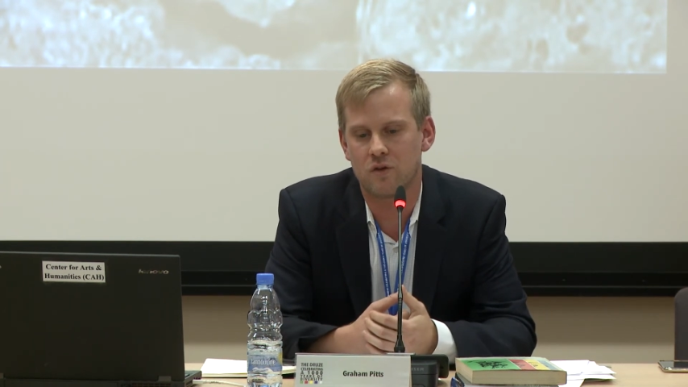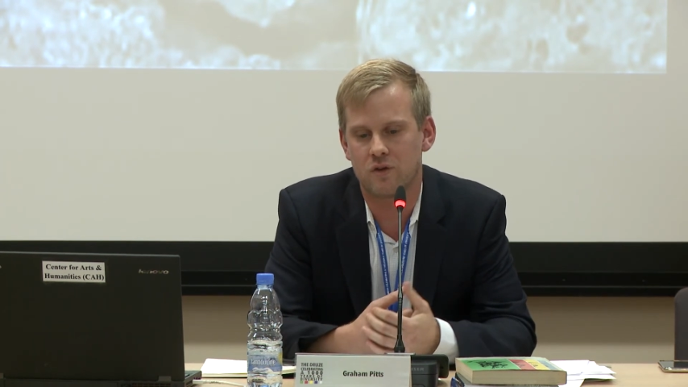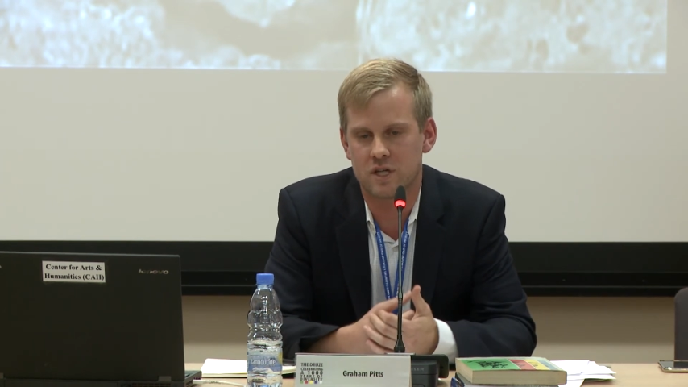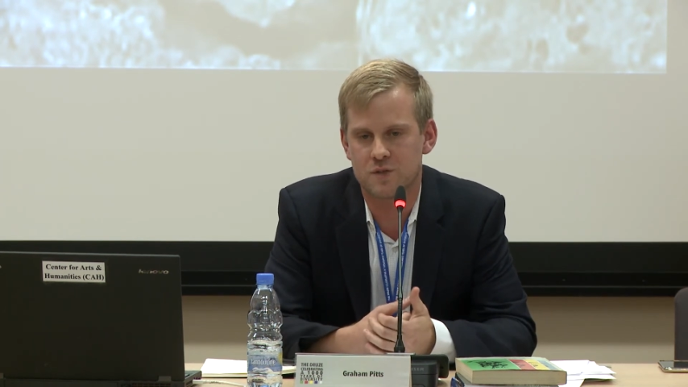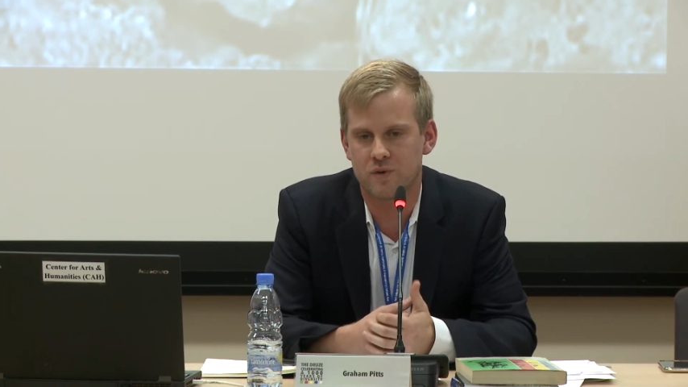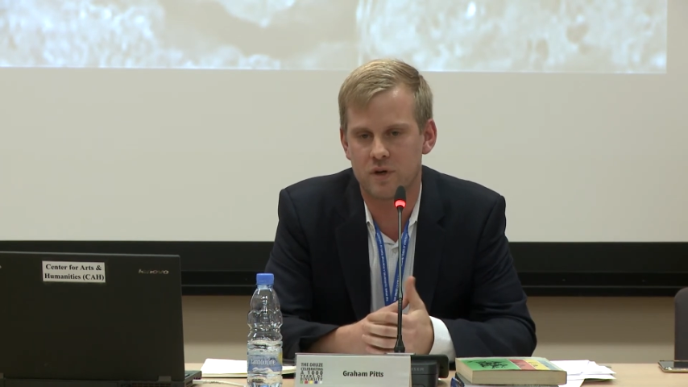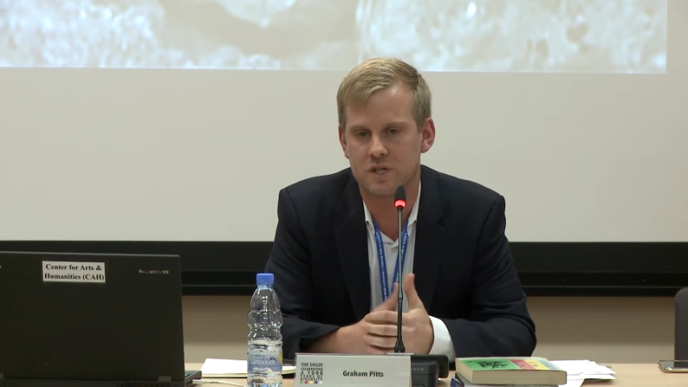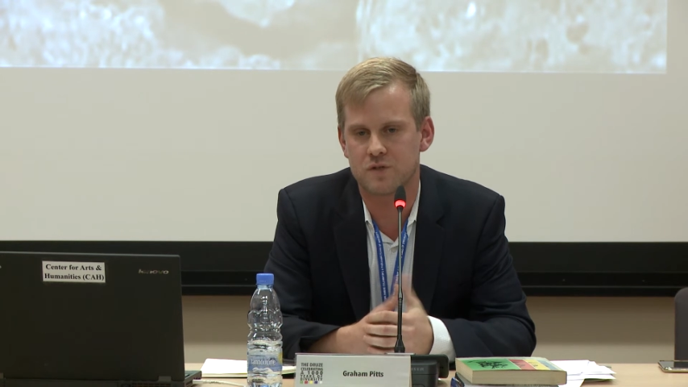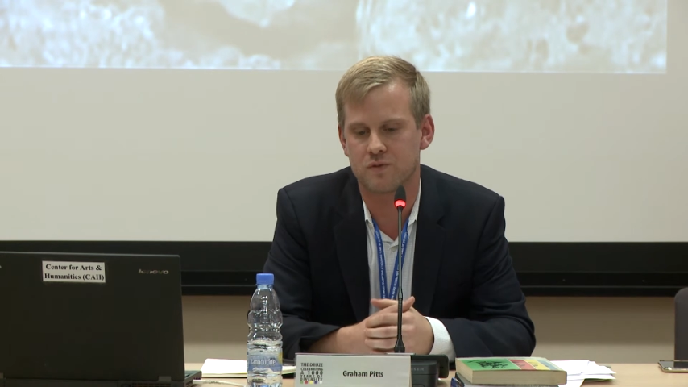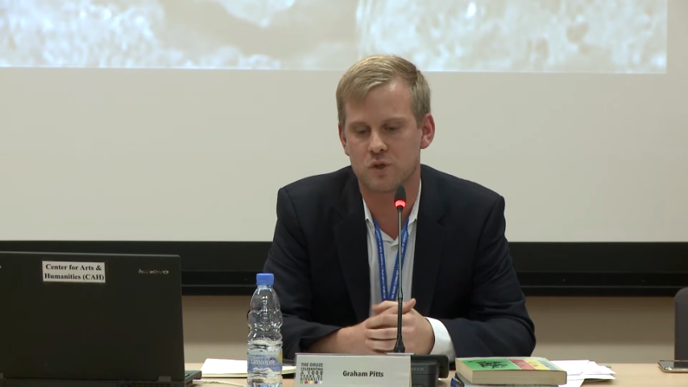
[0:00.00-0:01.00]
the
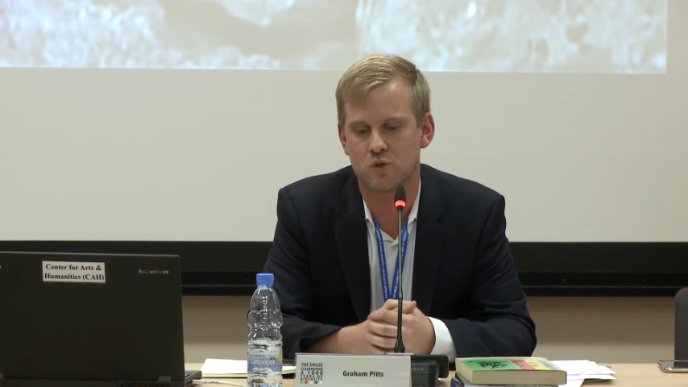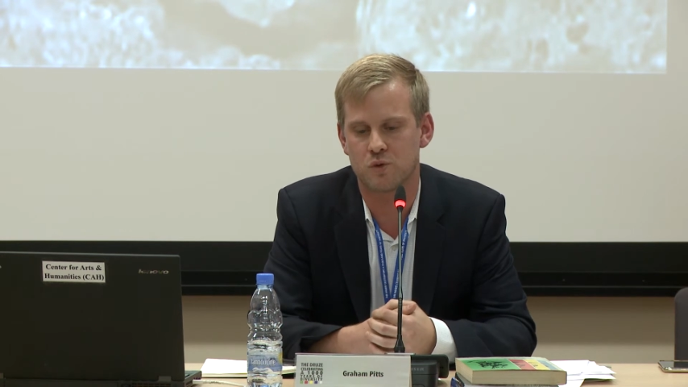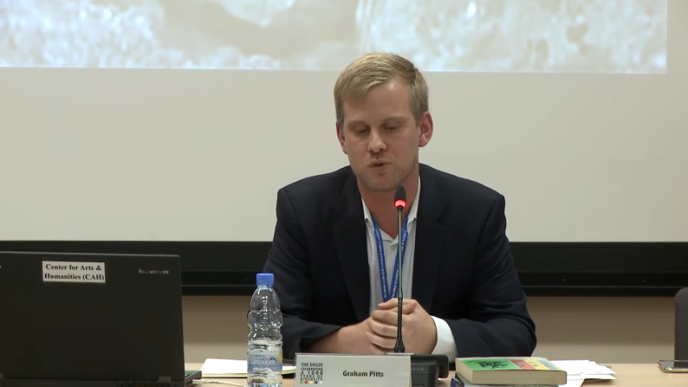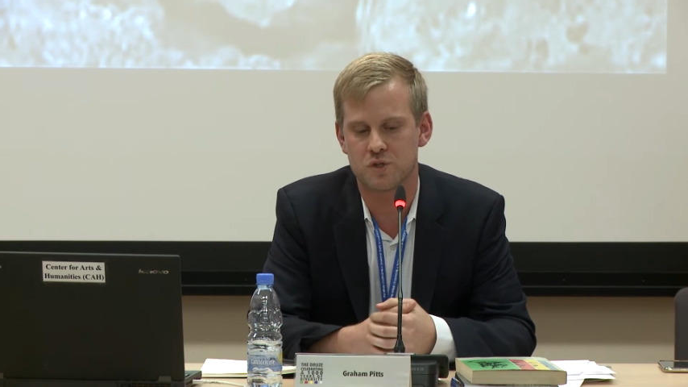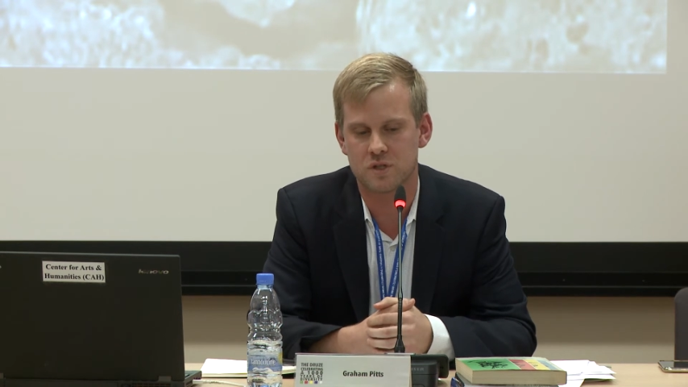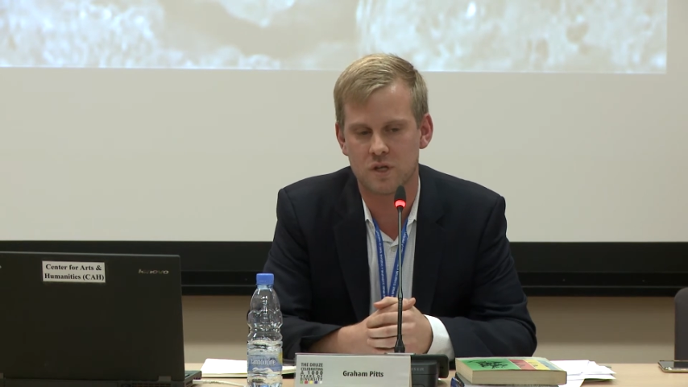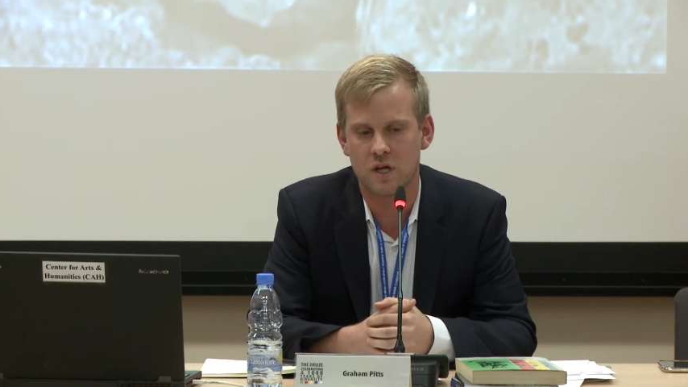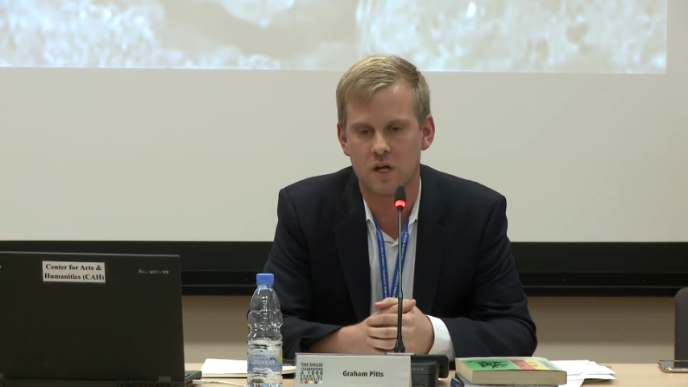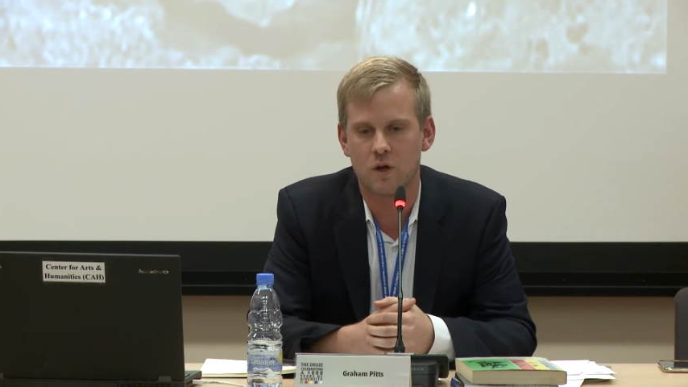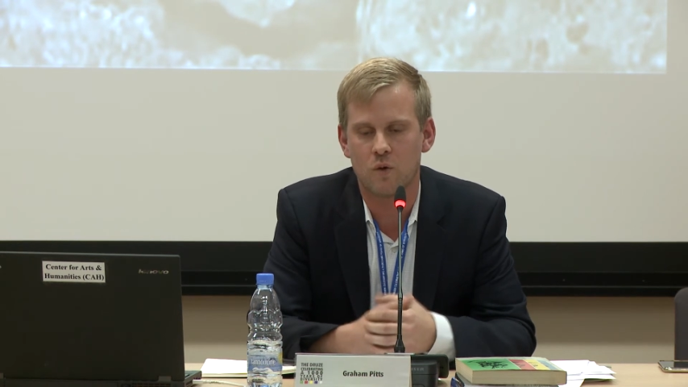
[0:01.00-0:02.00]
experience of the Druze.
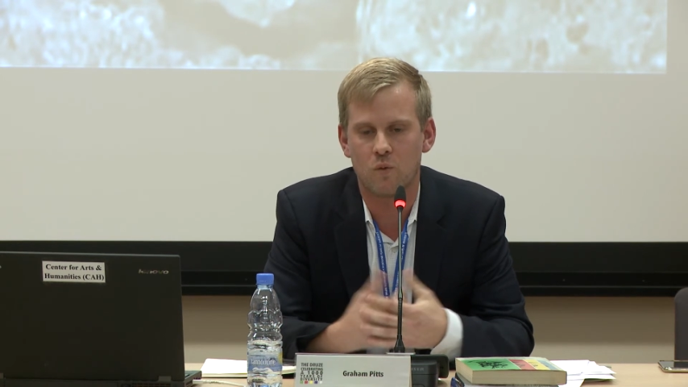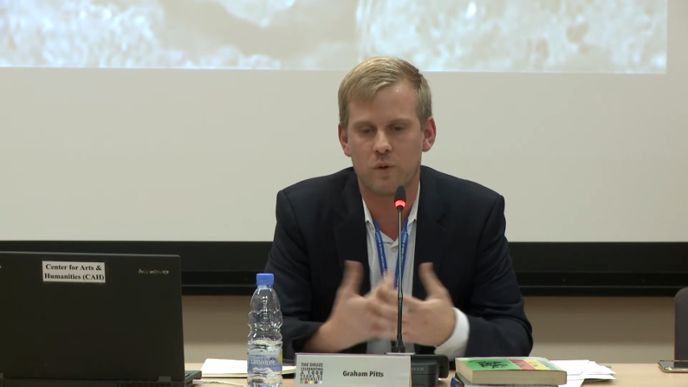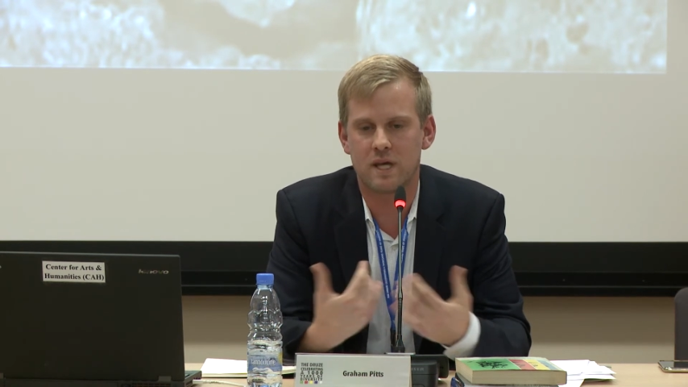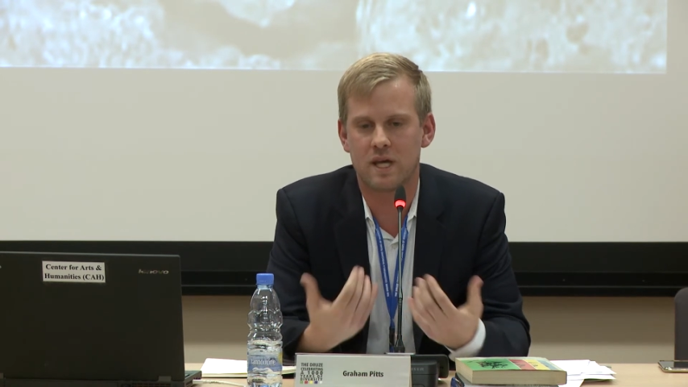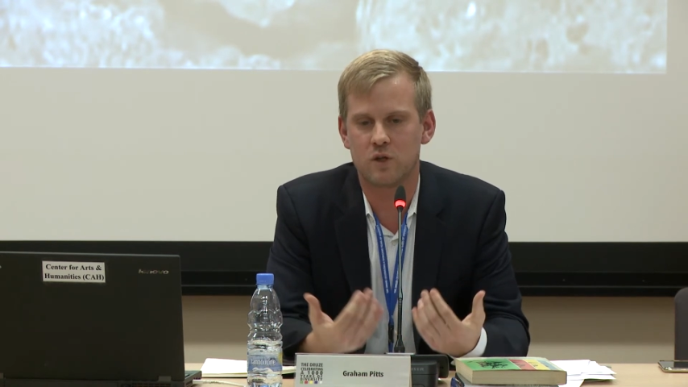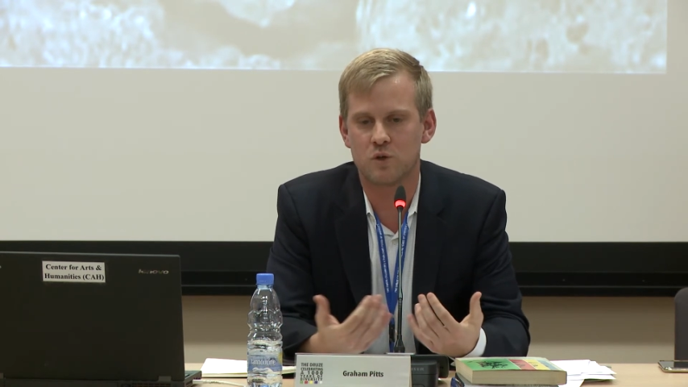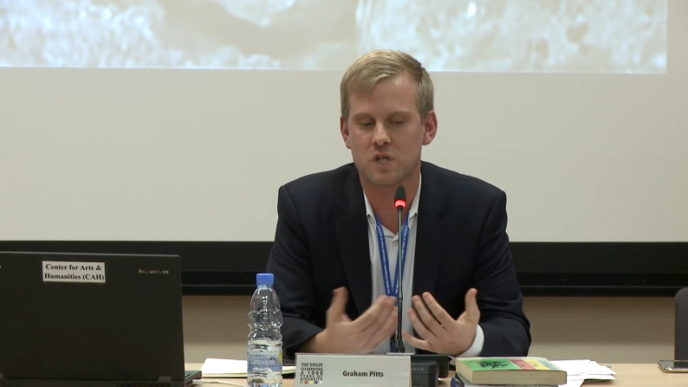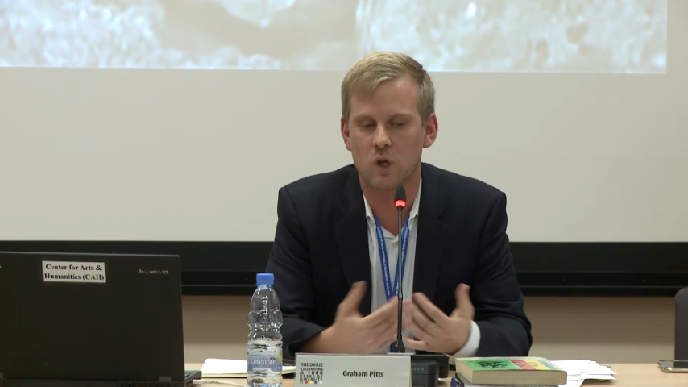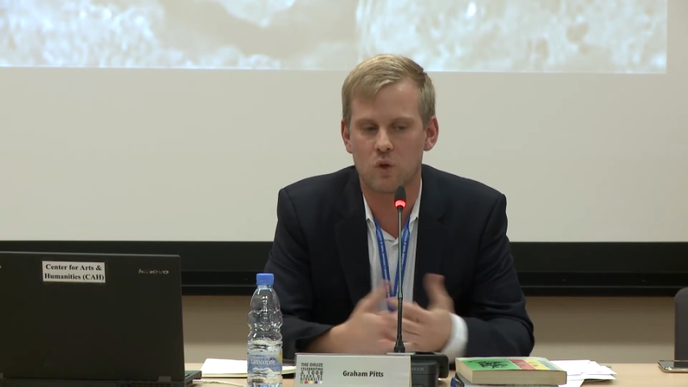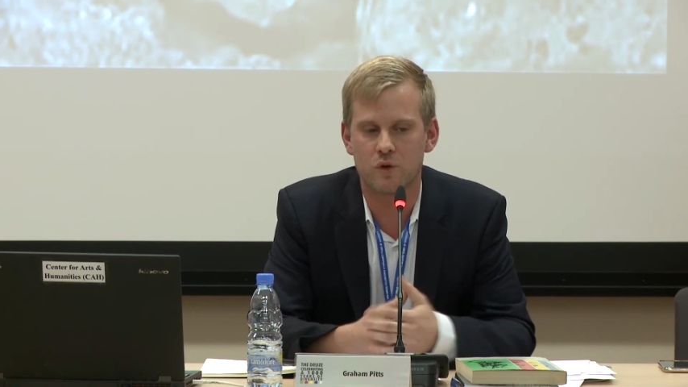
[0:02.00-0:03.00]
We can use
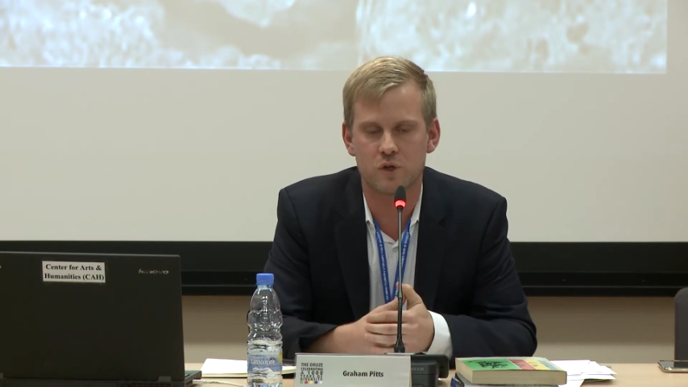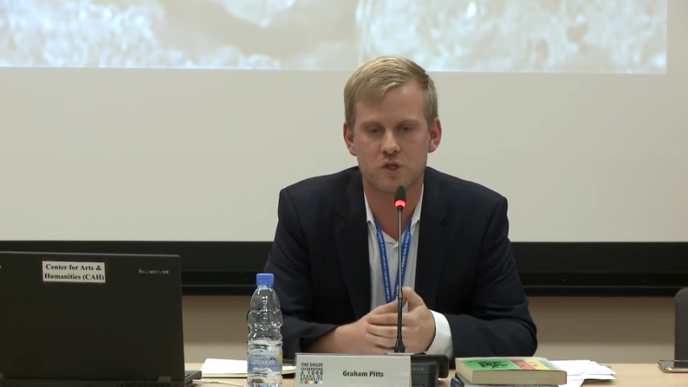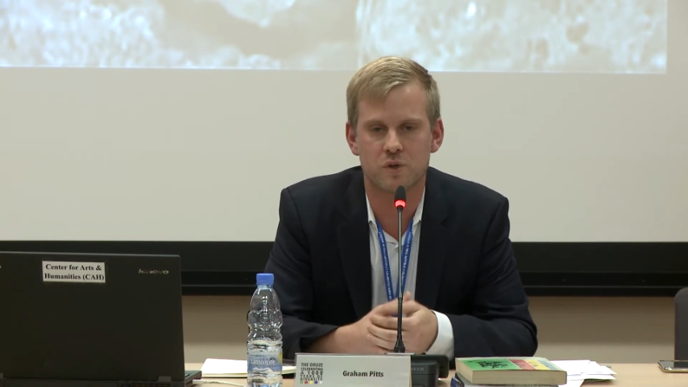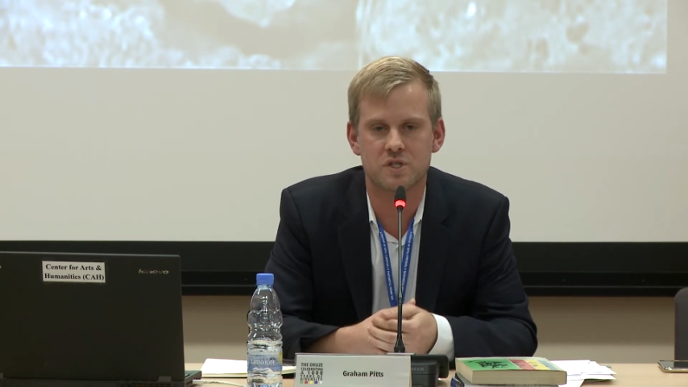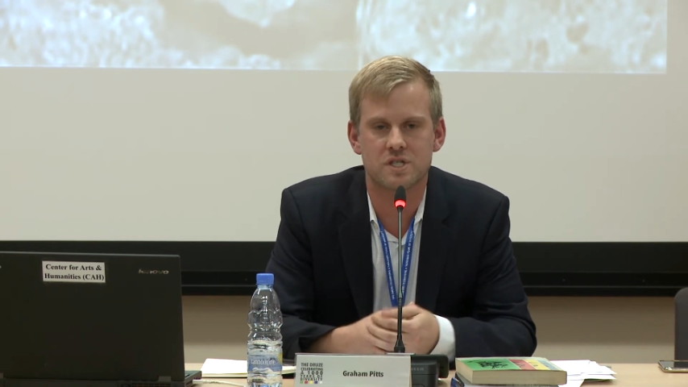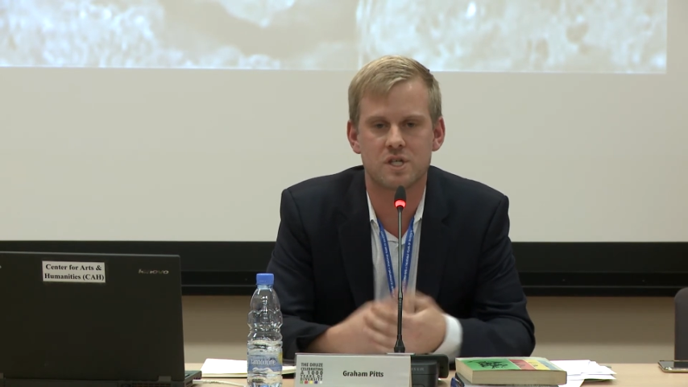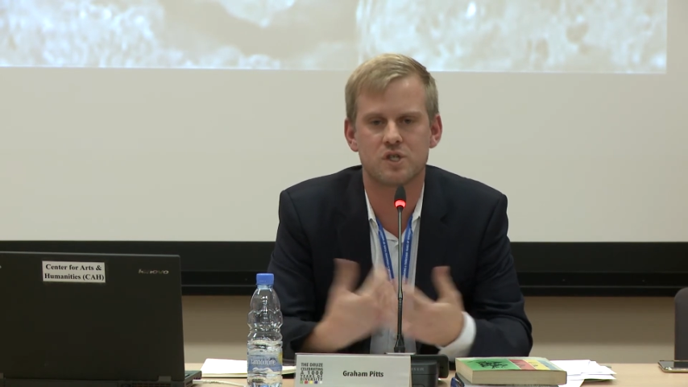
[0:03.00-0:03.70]
colonial sources to